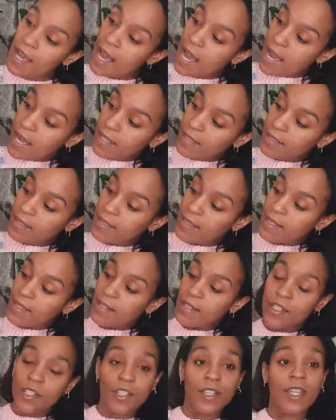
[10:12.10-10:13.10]
and
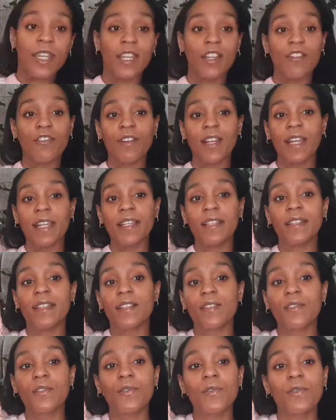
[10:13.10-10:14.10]
it created
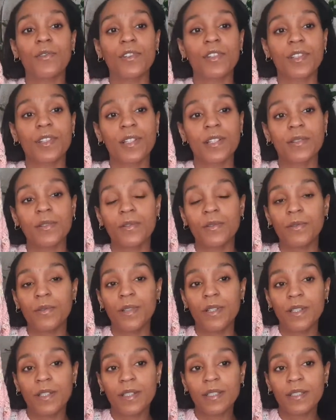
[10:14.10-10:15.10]
this gorgeous
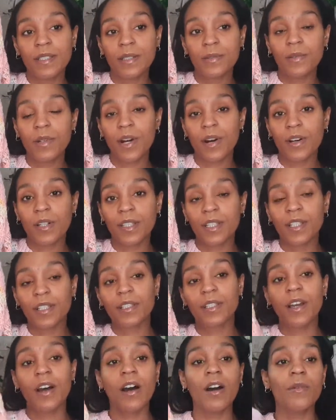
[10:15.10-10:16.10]
little
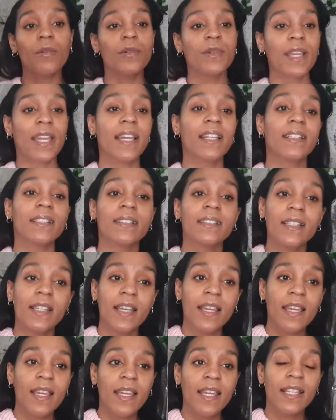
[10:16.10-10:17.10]
cardigan. I will again
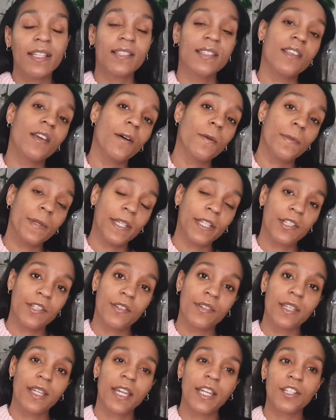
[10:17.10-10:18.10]
insert a picture
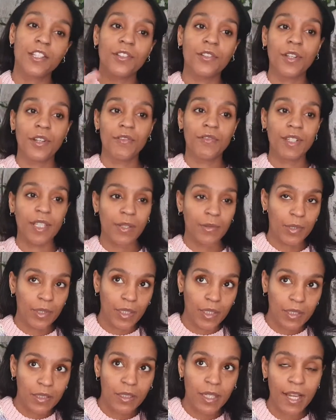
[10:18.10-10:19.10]
in case you don't really want
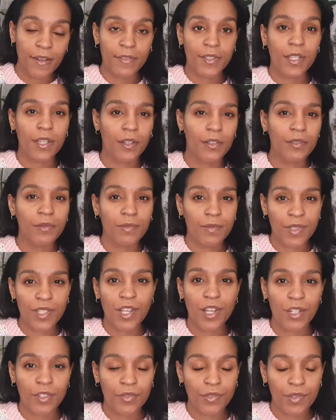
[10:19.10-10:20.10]
to have to go
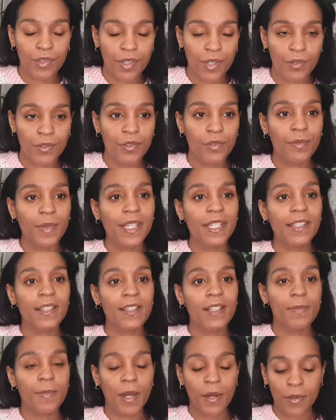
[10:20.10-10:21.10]
search through social
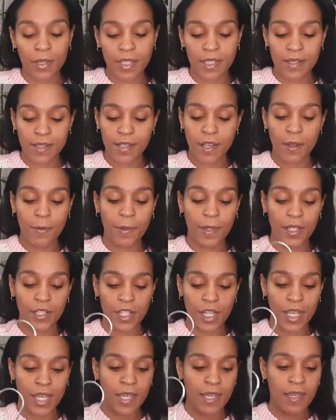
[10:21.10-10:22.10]
medias, but I'll insert a
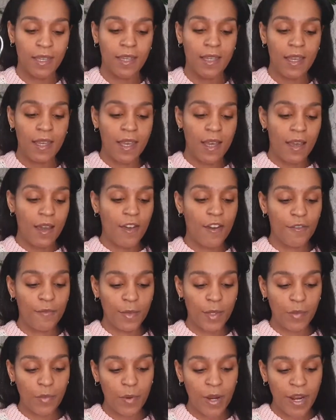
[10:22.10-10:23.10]
picture here of
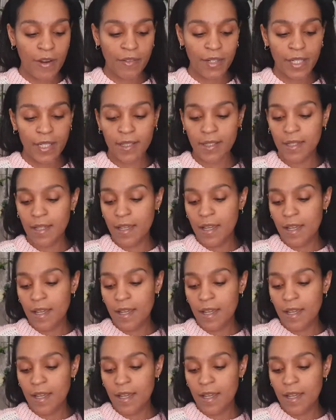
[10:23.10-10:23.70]
me wearing it